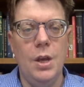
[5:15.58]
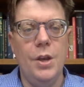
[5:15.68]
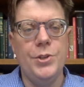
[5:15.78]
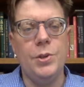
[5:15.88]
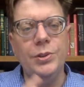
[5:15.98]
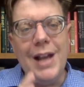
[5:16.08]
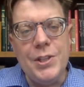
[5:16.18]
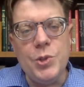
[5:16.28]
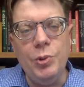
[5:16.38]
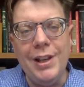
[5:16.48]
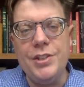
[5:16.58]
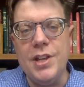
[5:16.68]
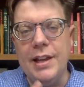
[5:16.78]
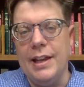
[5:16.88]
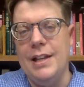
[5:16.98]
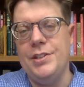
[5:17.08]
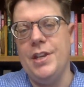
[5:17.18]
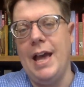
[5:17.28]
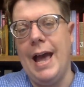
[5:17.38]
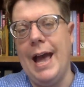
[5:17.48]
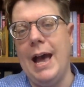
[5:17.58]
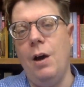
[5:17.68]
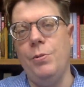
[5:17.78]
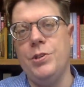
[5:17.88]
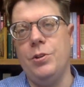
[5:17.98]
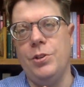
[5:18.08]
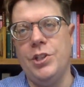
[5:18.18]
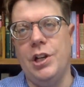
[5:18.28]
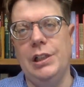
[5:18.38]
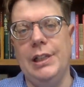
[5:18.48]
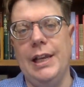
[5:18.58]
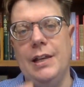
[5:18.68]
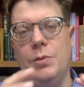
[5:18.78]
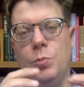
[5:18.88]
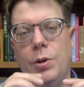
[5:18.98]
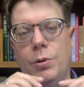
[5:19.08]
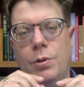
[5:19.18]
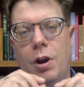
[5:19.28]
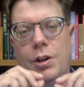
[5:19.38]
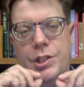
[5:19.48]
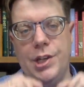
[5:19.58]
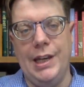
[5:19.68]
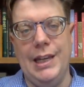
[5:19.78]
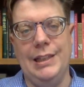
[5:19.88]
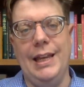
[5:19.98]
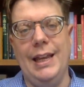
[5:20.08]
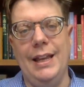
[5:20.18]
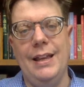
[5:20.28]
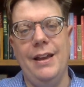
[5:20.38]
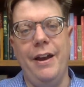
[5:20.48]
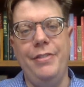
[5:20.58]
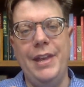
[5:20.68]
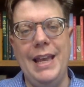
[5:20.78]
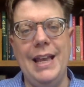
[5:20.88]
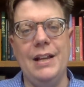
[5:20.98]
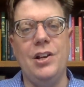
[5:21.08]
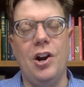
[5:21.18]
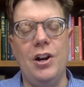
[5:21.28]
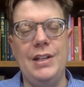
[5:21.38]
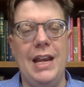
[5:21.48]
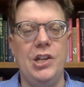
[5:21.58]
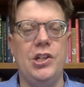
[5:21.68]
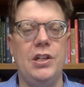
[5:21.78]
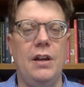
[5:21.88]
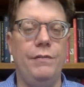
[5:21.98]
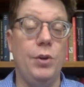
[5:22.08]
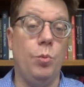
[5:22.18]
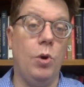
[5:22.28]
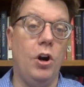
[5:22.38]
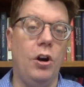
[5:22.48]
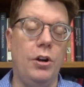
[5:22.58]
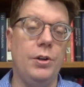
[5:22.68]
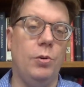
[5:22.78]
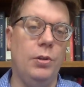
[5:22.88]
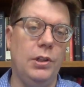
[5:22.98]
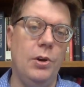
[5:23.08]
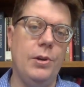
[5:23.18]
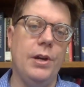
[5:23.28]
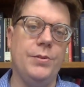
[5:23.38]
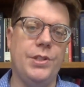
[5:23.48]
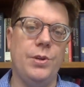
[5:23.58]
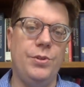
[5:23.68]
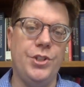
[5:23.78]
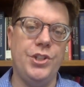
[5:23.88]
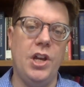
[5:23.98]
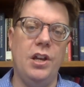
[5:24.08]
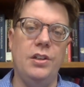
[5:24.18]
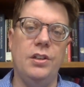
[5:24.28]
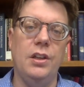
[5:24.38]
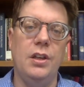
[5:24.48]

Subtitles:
So let's really dig into how Tertullian will articulate the incarnation of the Word or Logos or Son